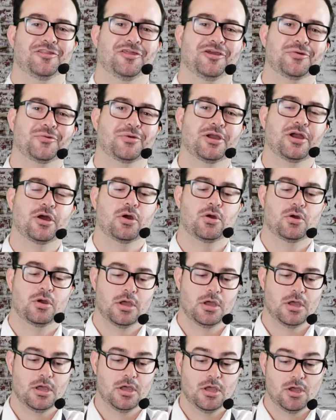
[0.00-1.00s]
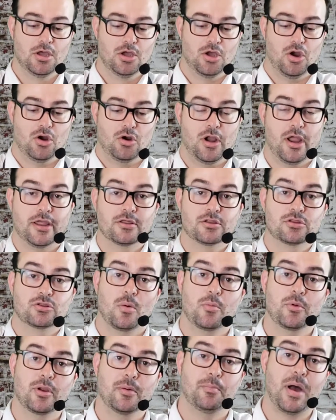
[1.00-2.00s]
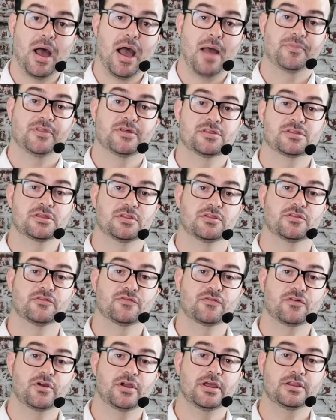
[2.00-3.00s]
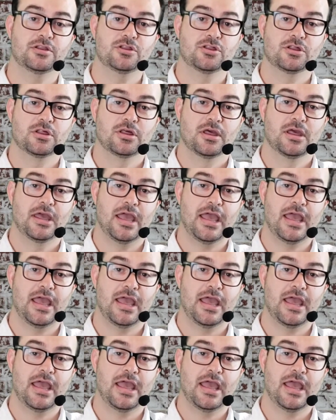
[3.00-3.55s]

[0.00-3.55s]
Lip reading: There we go. All right, so I'm gonna pop this in the fridge,